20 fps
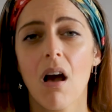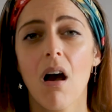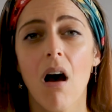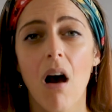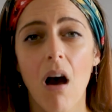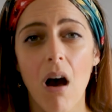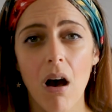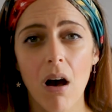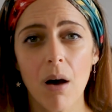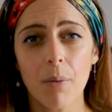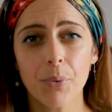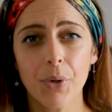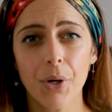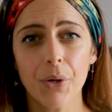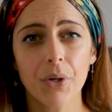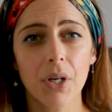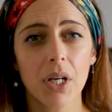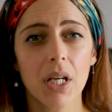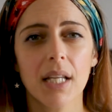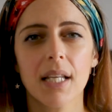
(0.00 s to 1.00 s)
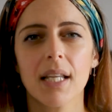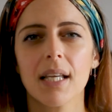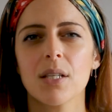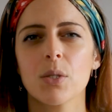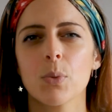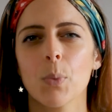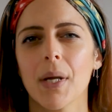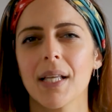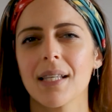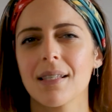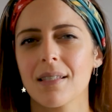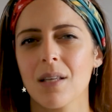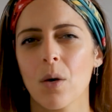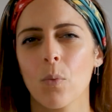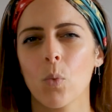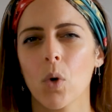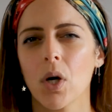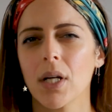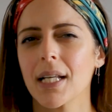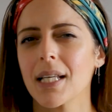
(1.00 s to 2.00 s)
Heartbroken is when
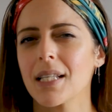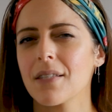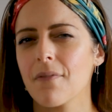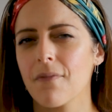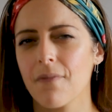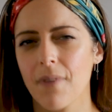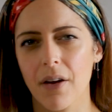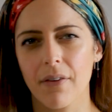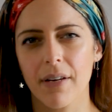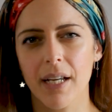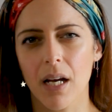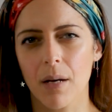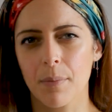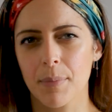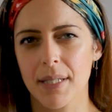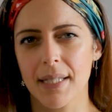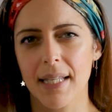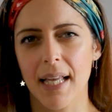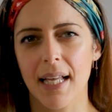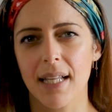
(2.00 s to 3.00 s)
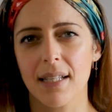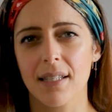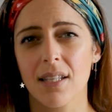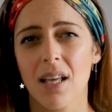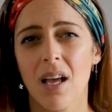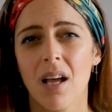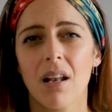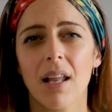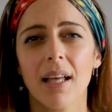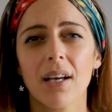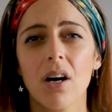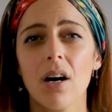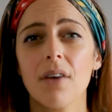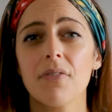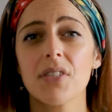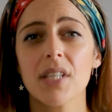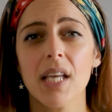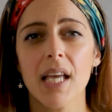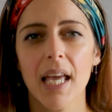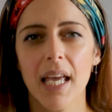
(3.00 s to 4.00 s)
someone is very upset, like
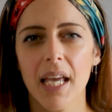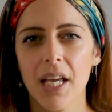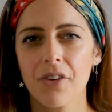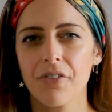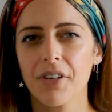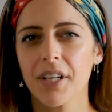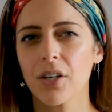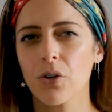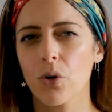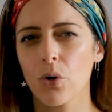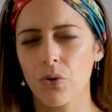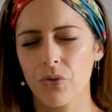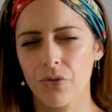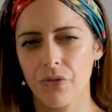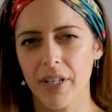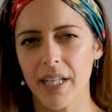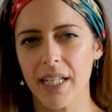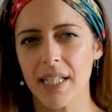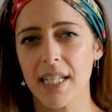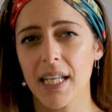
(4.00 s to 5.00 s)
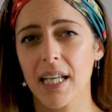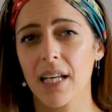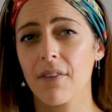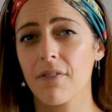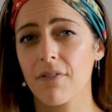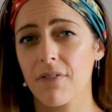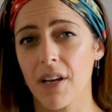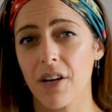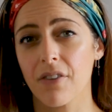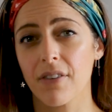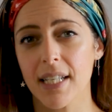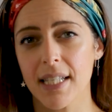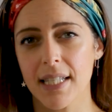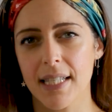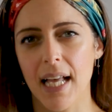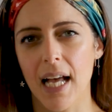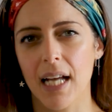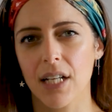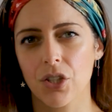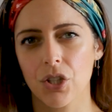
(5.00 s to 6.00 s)
after hearing or reading very
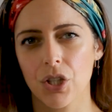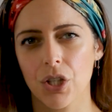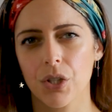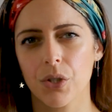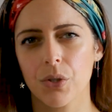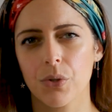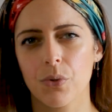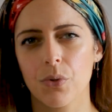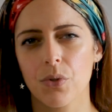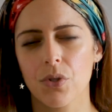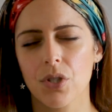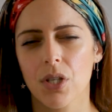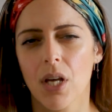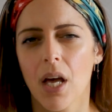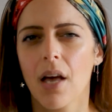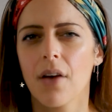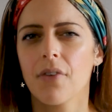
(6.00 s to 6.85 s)
sad news.